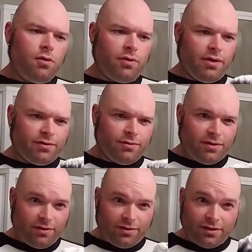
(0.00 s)
Okay, so
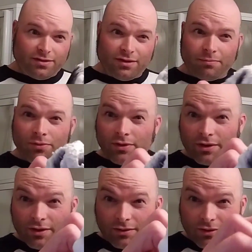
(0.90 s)
I think that's
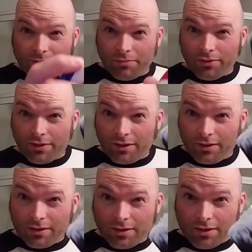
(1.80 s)
pretty good, looking
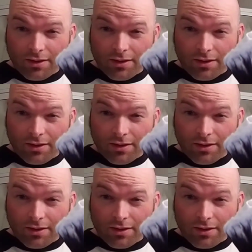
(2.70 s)
pretty